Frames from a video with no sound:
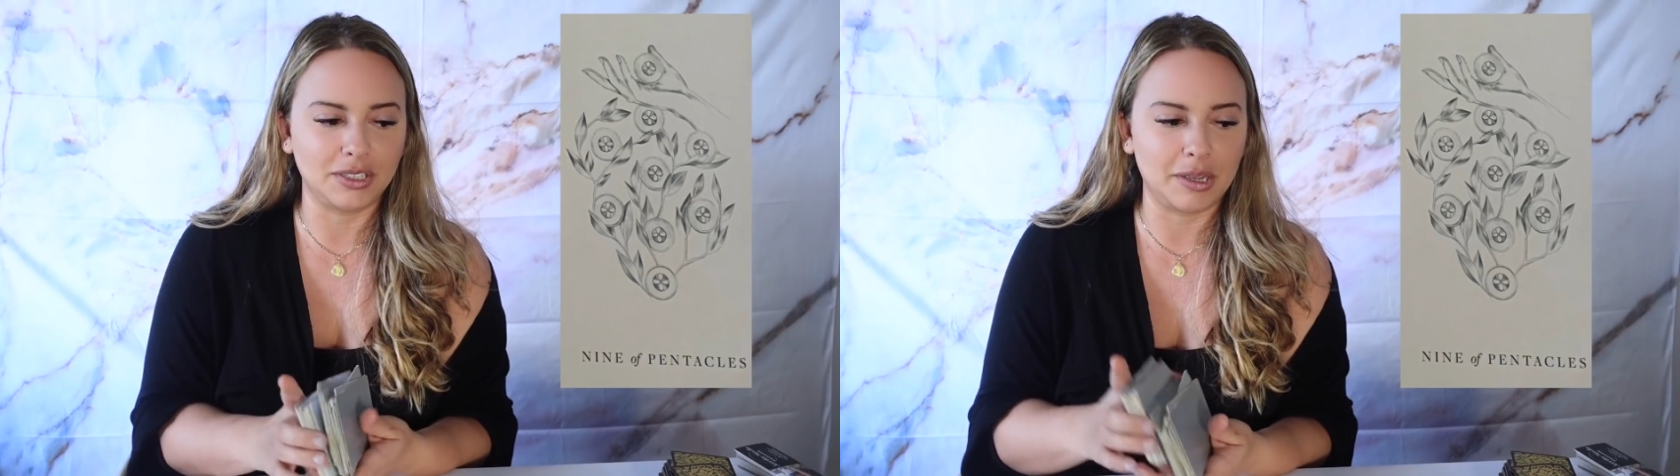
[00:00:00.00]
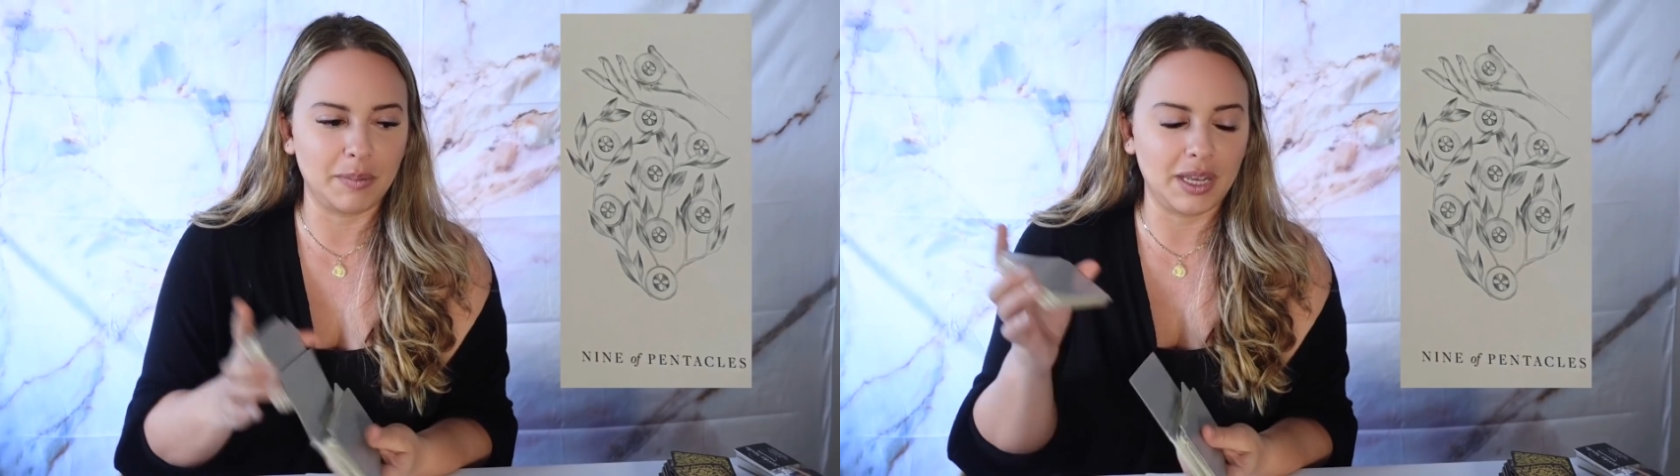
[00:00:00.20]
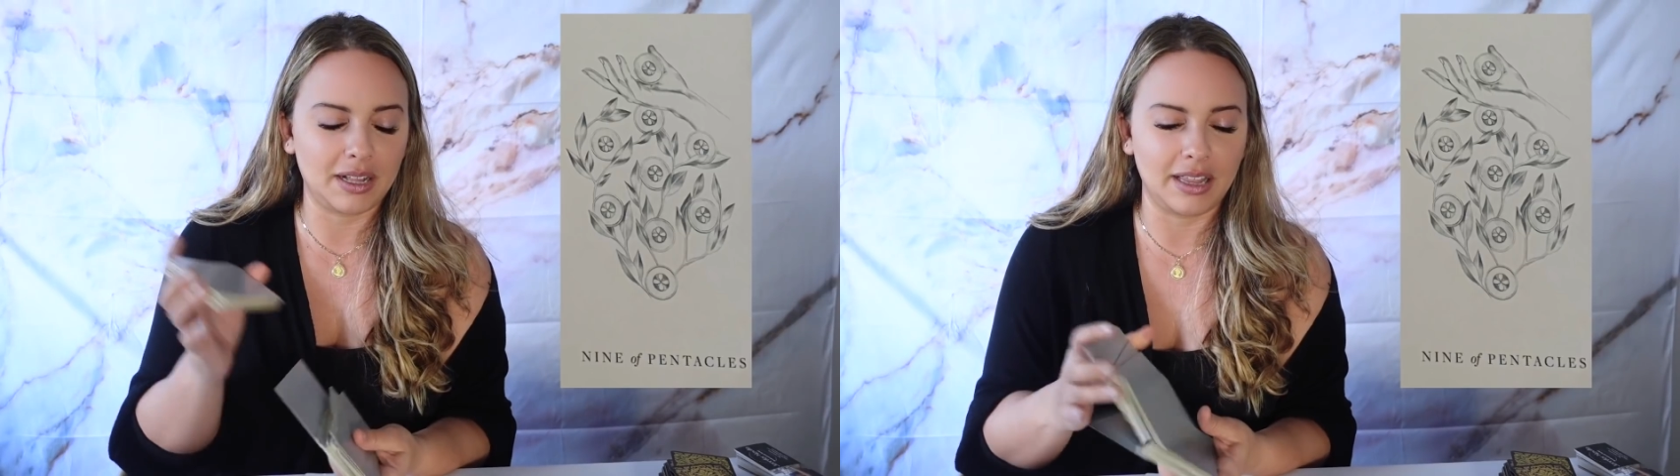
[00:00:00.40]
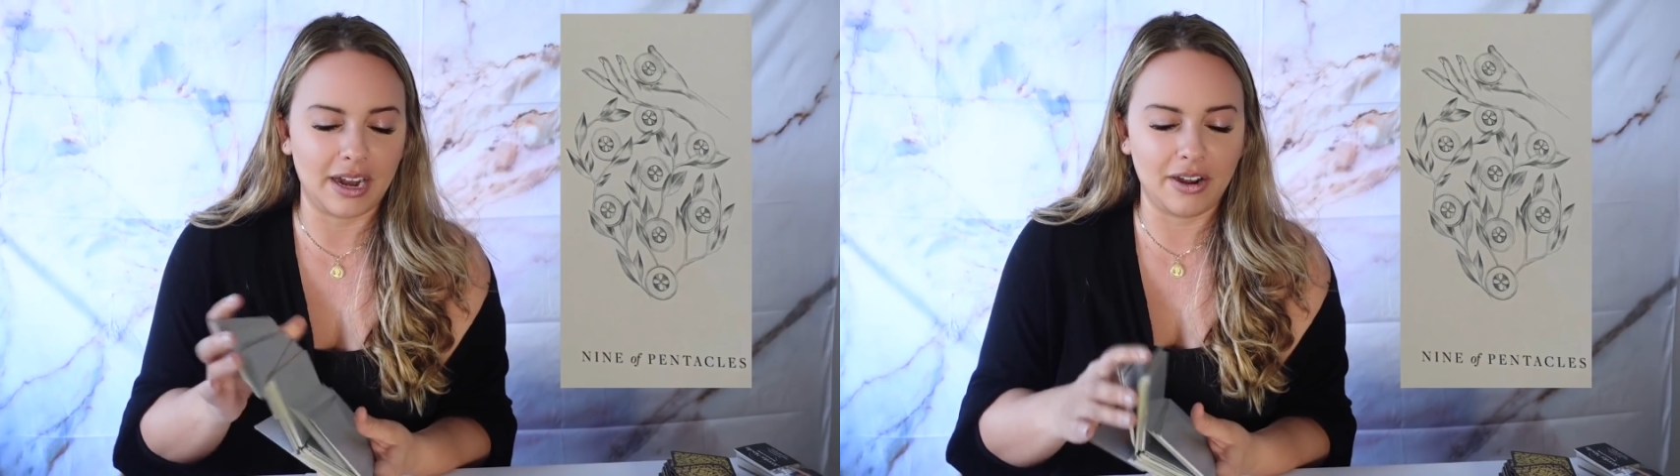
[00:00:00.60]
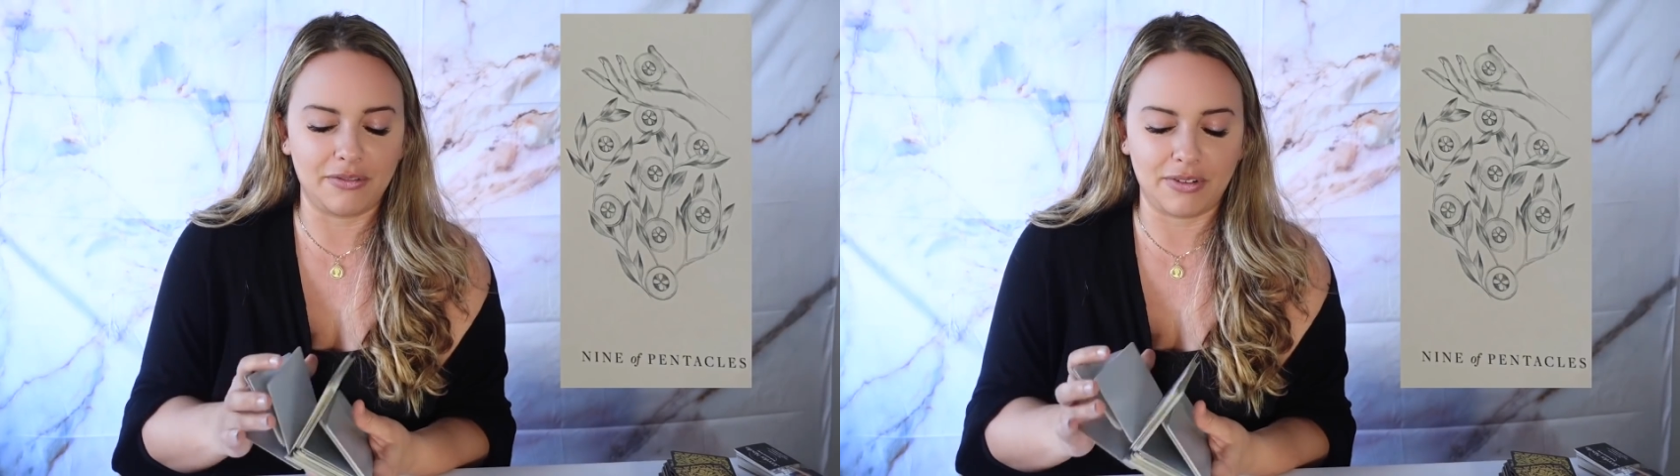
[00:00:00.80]
give me a
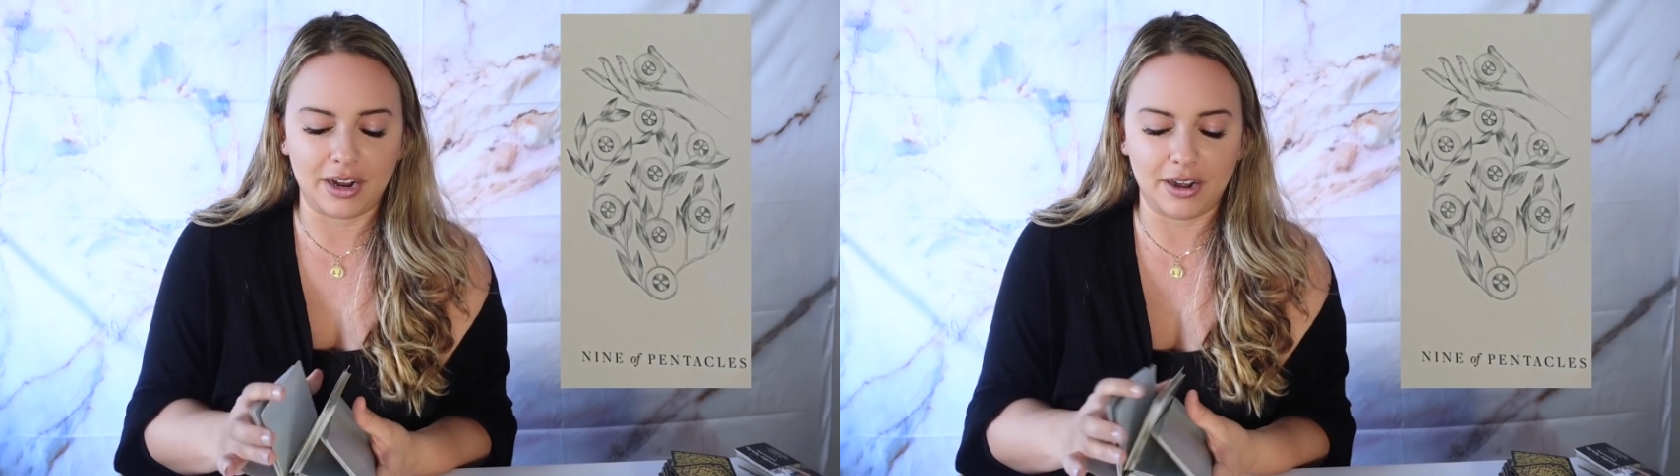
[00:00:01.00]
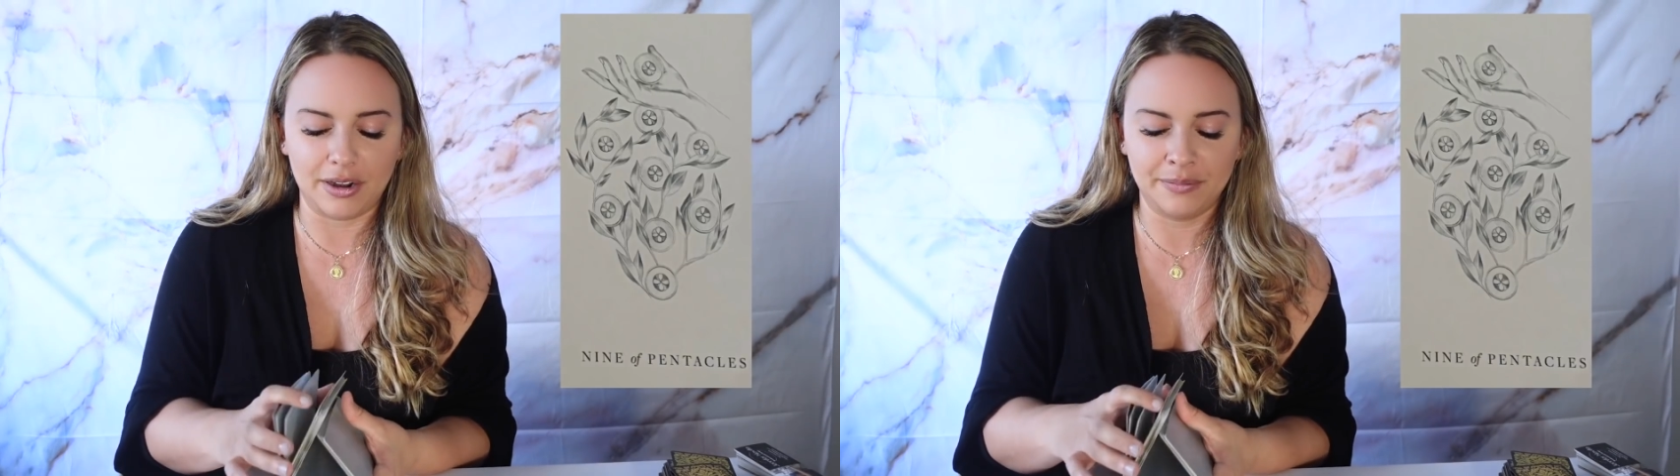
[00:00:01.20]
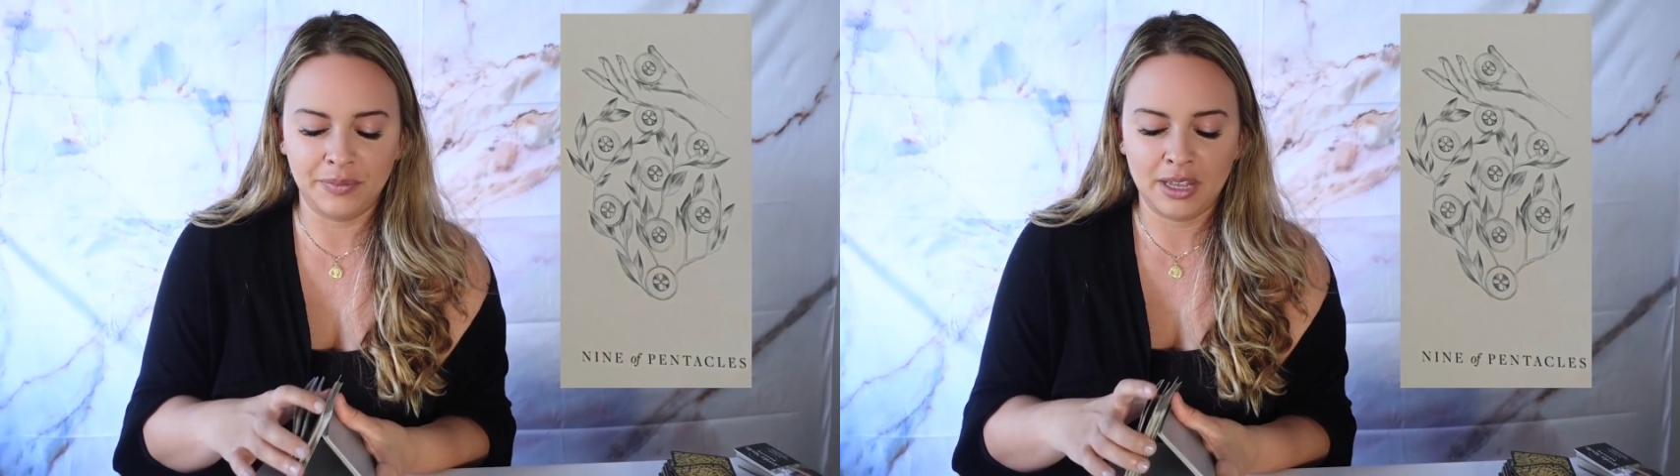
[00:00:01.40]
clarifier.